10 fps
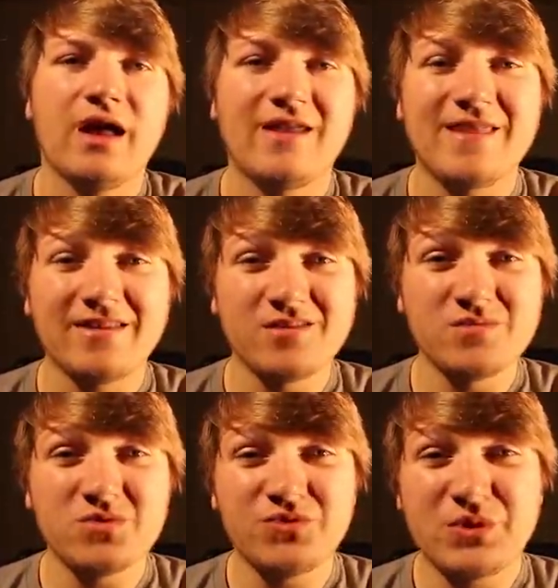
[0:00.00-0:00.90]
And that's a
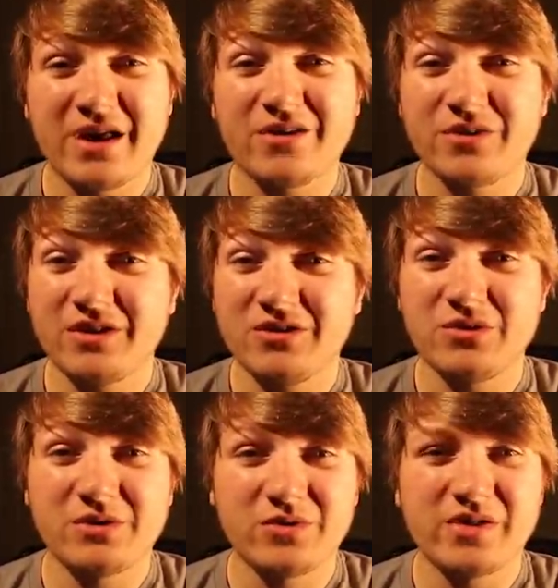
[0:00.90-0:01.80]
move you can't really
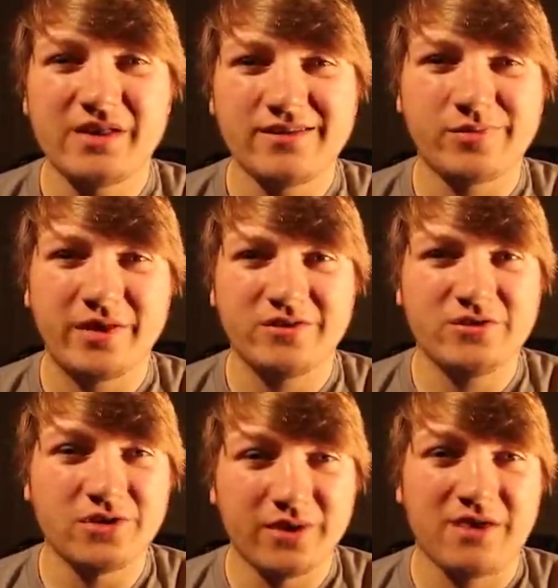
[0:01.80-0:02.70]
do in real life because
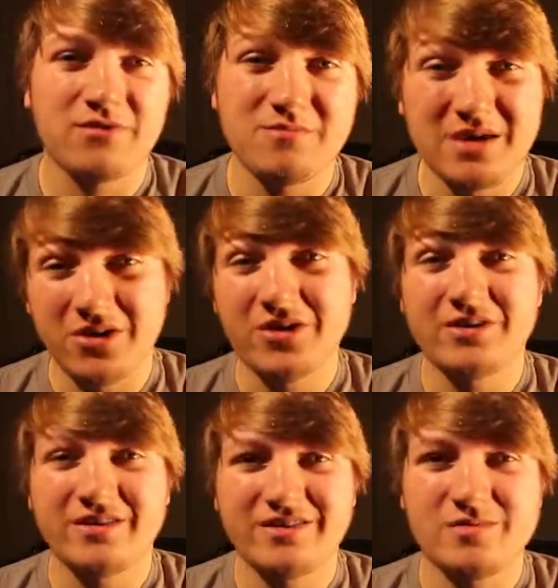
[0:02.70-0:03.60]
you don't have a mirror
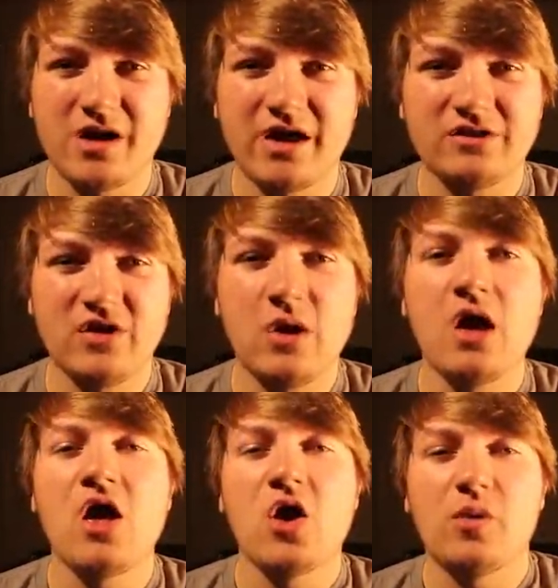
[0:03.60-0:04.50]
to see behind you.
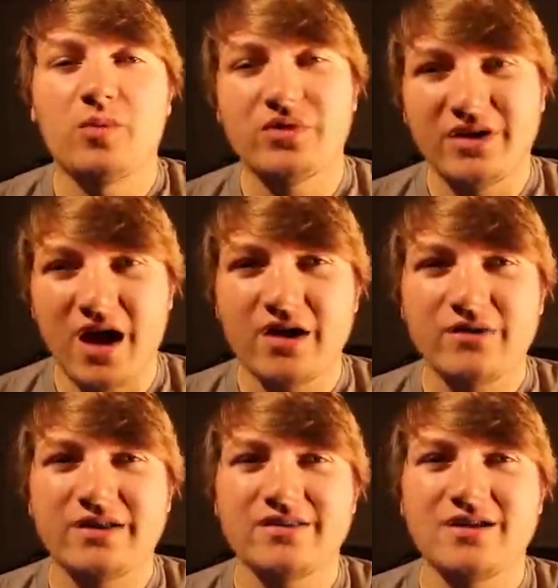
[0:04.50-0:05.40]
But in
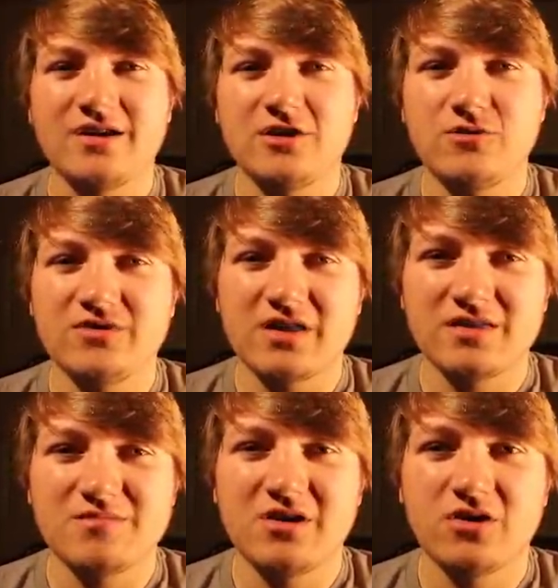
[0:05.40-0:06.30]
iRacing, you've got
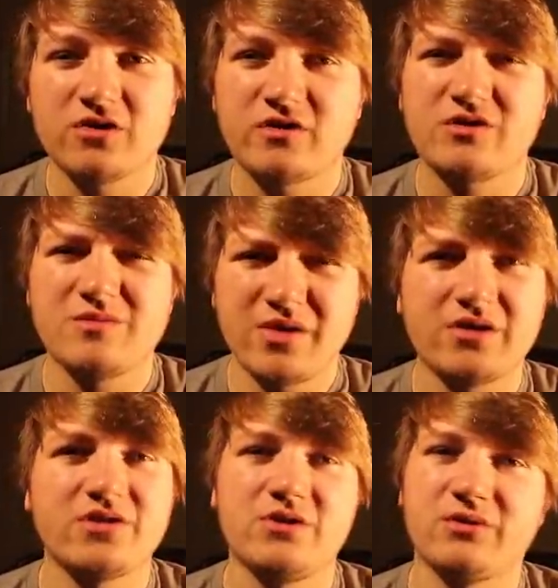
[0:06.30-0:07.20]
the mirror, so you
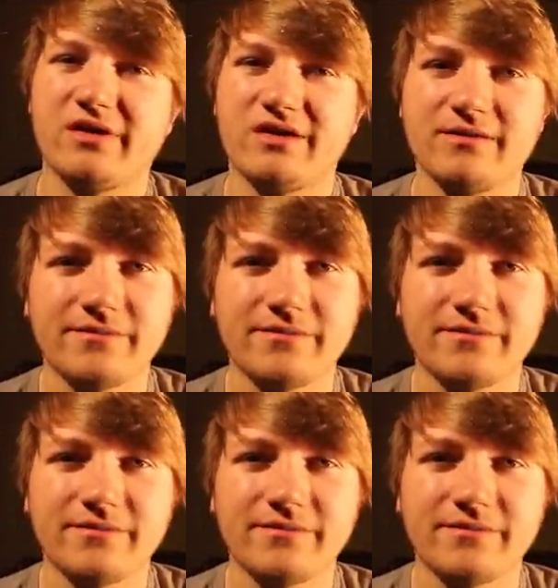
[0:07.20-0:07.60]
better use it.